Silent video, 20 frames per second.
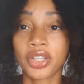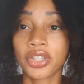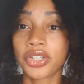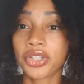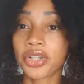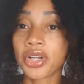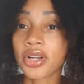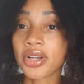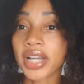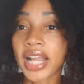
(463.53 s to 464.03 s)

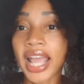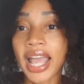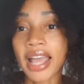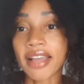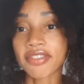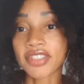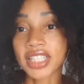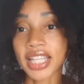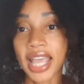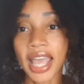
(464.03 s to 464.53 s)
You don't
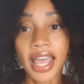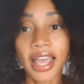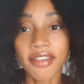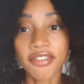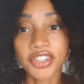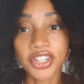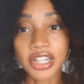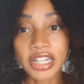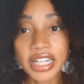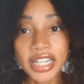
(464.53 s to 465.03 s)
have to
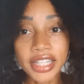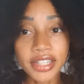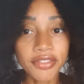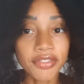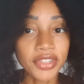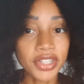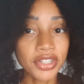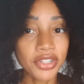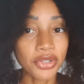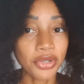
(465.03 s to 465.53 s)
have your
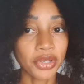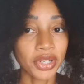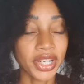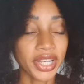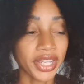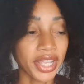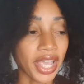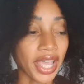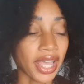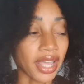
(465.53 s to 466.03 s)

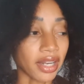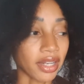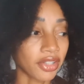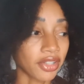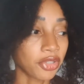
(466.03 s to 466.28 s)
inventory yet.